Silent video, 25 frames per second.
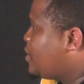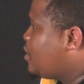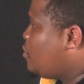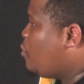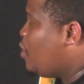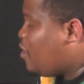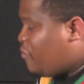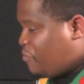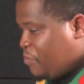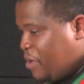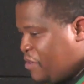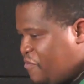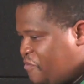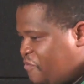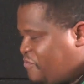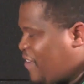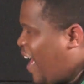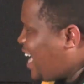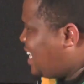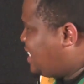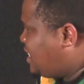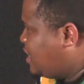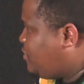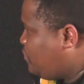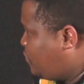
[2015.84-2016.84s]
We've been
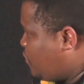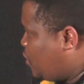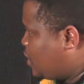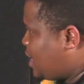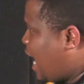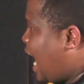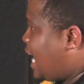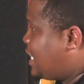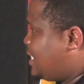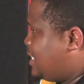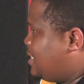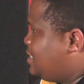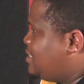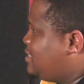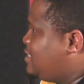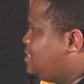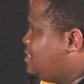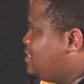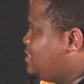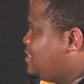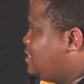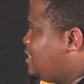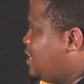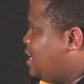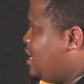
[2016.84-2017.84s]
fighting for that.
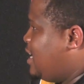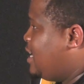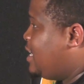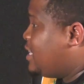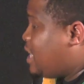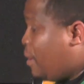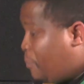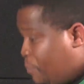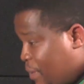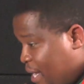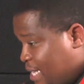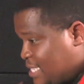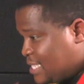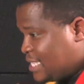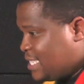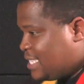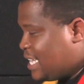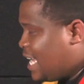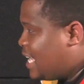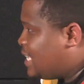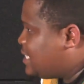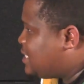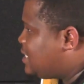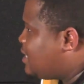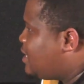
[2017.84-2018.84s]
The
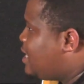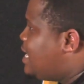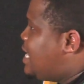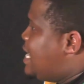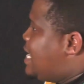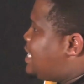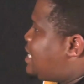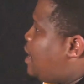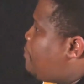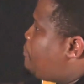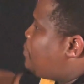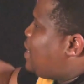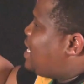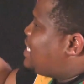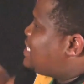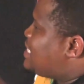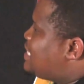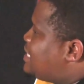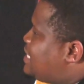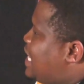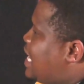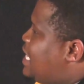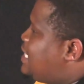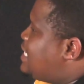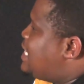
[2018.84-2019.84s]

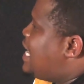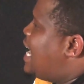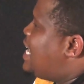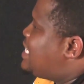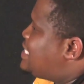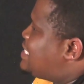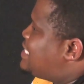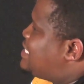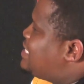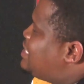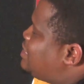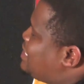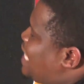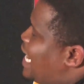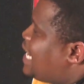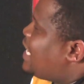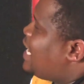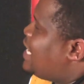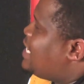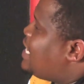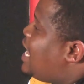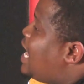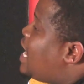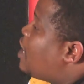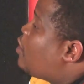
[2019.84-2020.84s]
president has
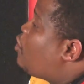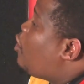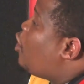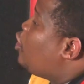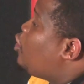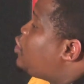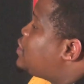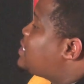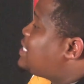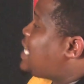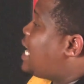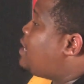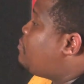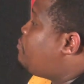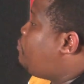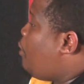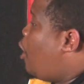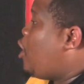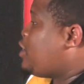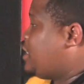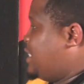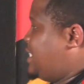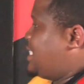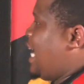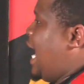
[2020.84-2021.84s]
taken a colossal
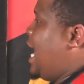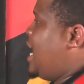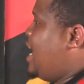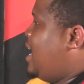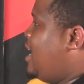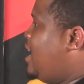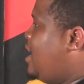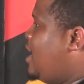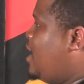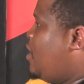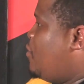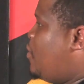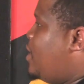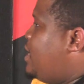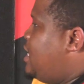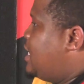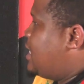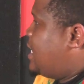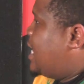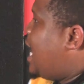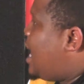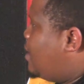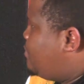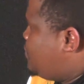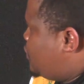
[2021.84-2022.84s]
posture when
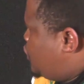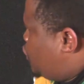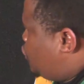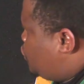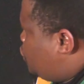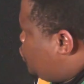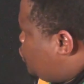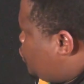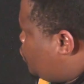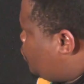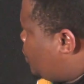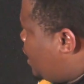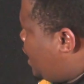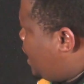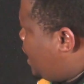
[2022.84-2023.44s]
it comes to